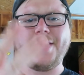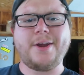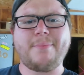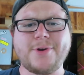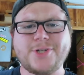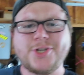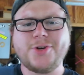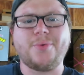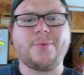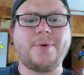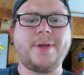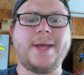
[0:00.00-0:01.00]
Number
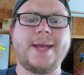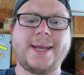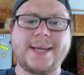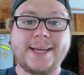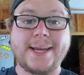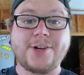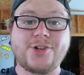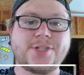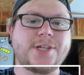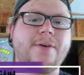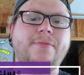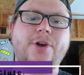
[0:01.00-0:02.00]
2, get
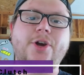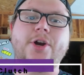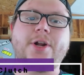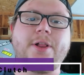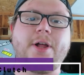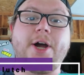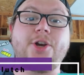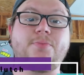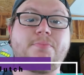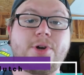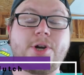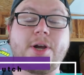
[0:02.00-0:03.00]
yourself a good
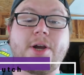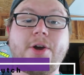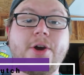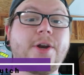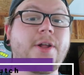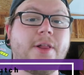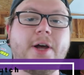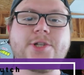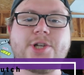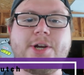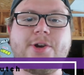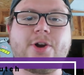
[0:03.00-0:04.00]
clutch. Put a good
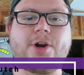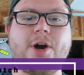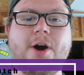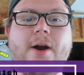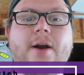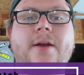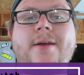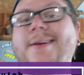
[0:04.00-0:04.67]
clutch in your car.